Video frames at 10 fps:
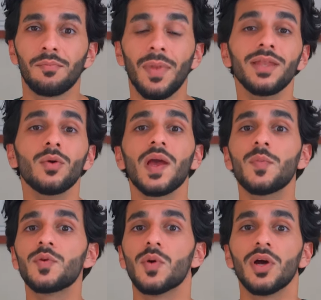might not
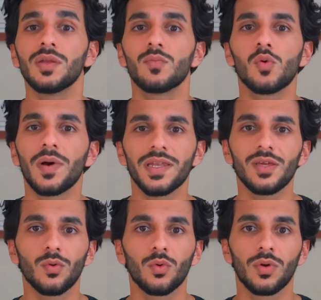help you earn more money
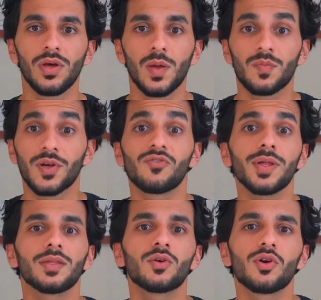or
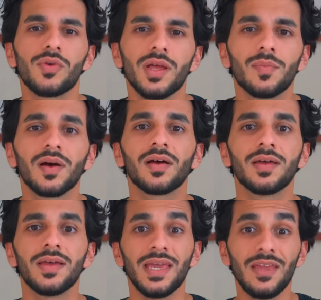progress your career, but
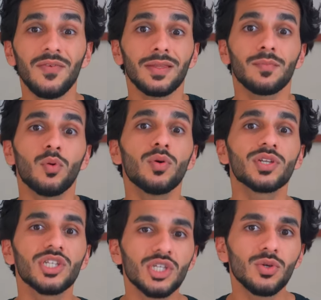if it's important
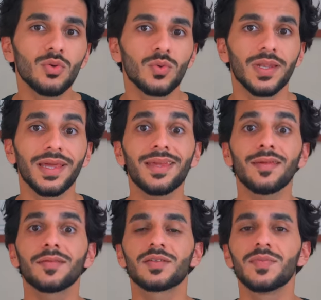to you, like it
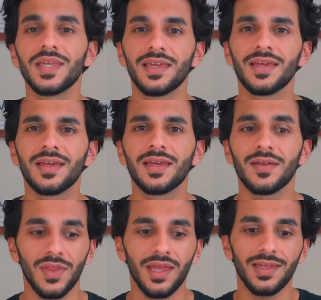is to me,
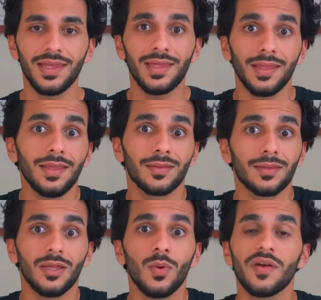then it is
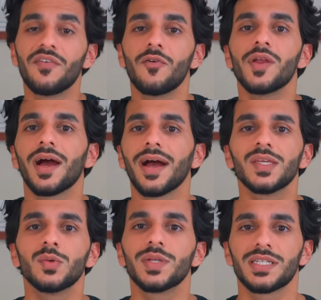still a very high
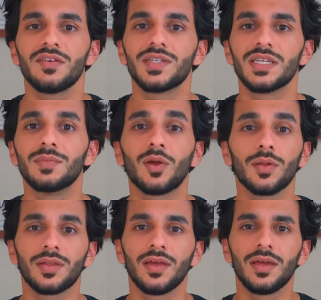yield activity
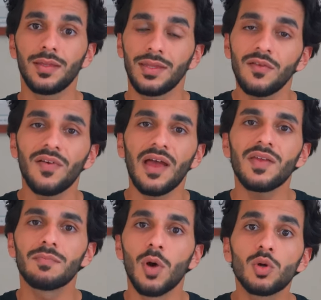because instead of
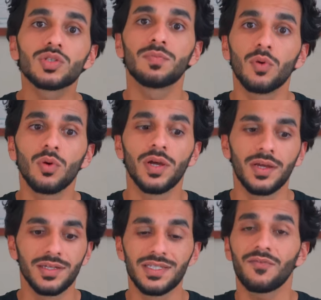having multiple
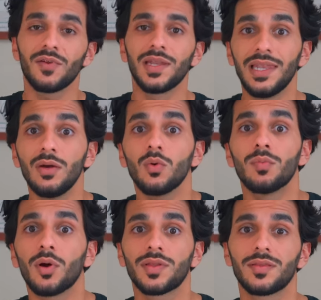different little
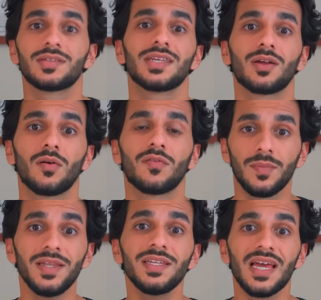boxes to tick off,
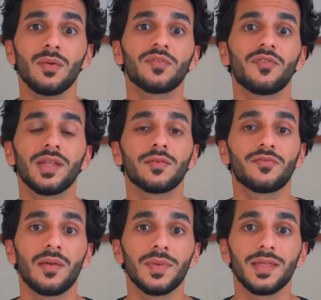spending time with friends and
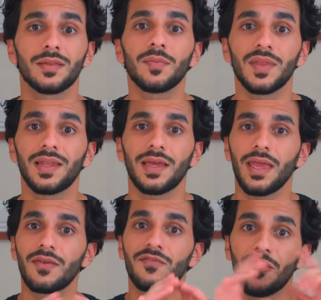family is something like
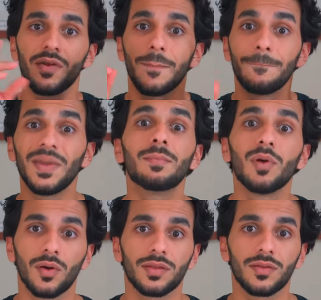a very big
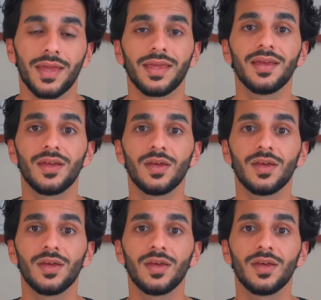box, okay?